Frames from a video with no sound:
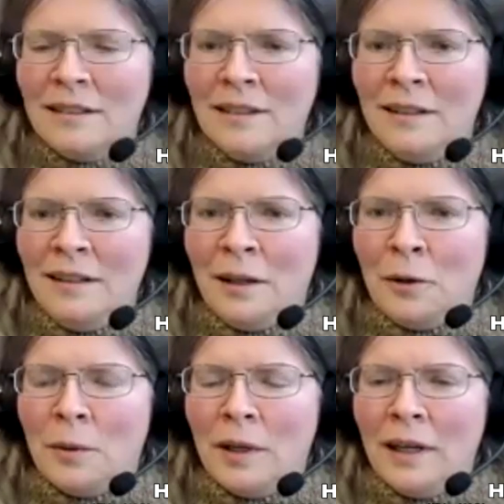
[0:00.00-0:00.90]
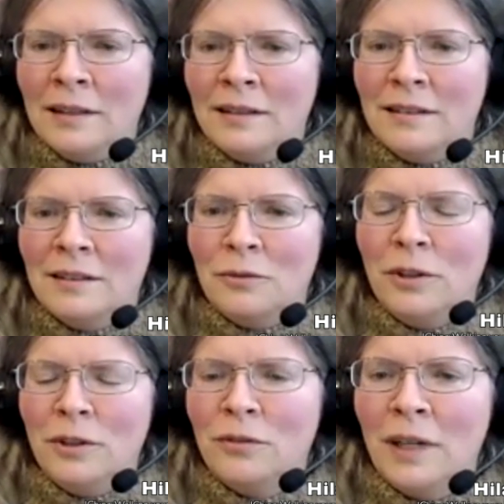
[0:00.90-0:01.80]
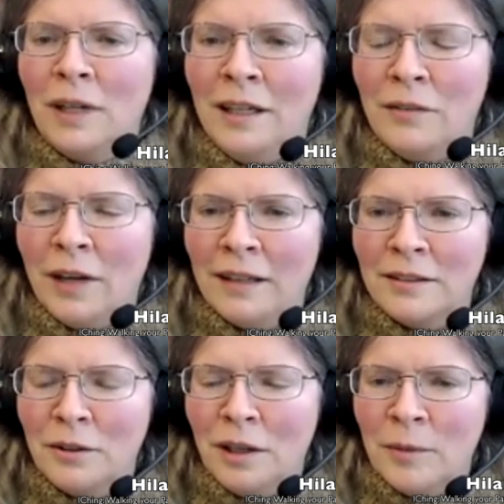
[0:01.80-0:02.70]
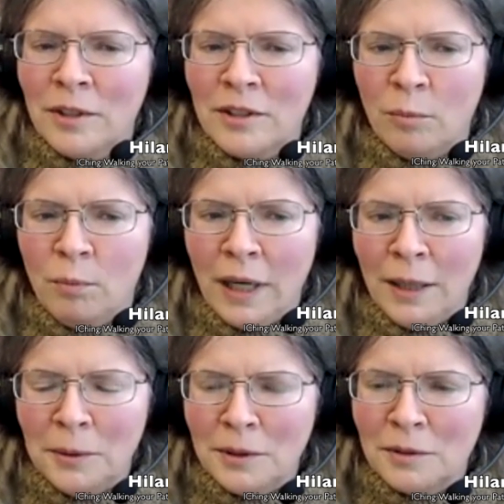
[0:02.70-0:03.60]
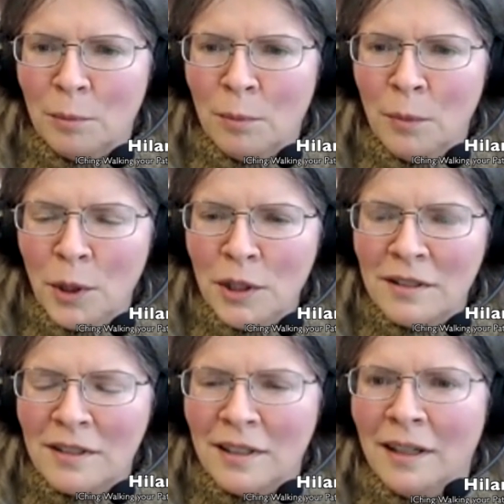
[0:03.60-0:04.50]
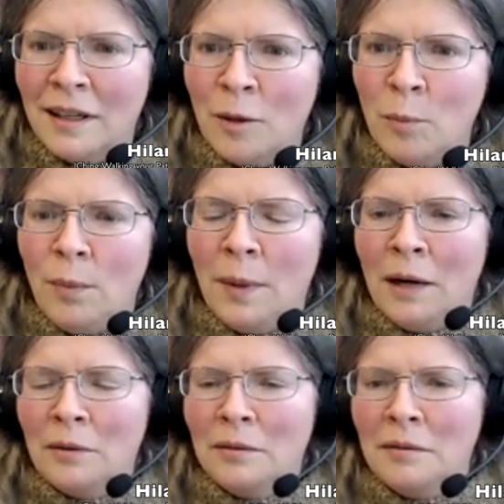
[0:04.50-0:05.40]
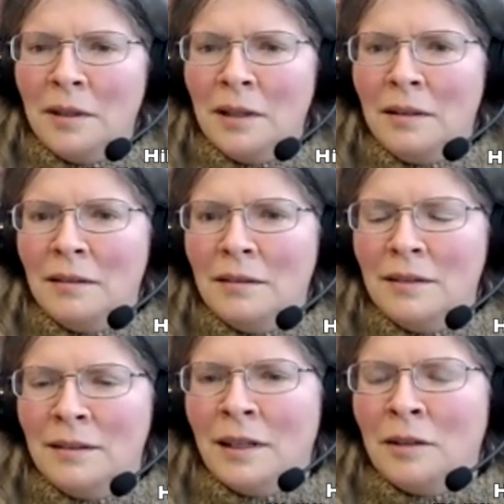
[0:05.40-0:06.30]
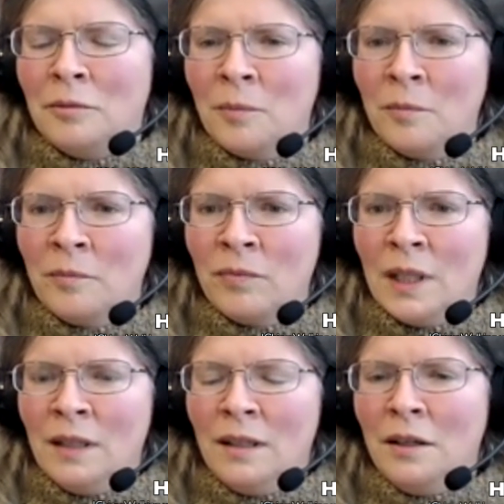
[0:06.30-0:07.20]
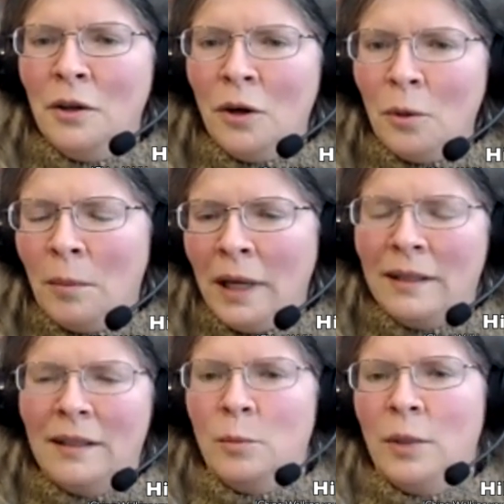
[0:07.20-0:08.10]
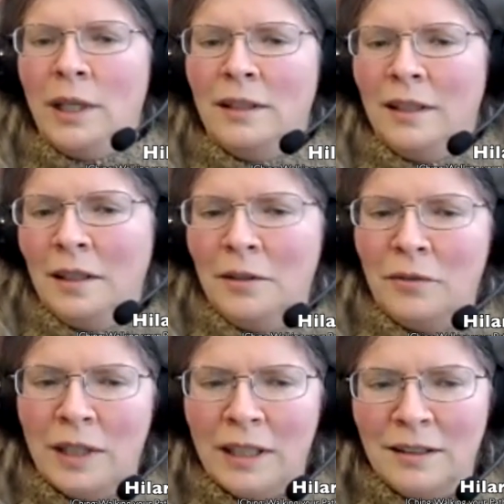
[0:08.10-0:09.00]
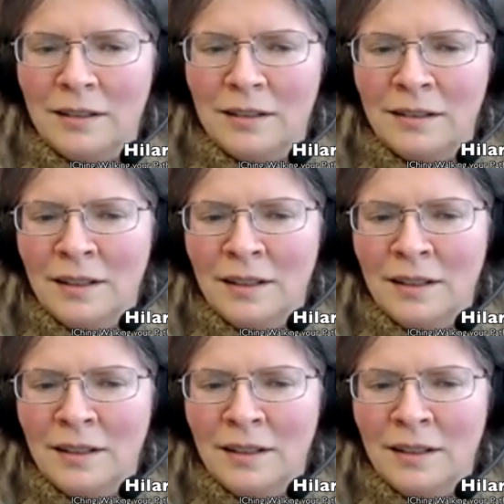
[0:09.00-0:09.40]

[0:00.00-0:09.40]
you know, at the fifth line of a hexagram that's about modesty and about, you know, not making a big deal of things.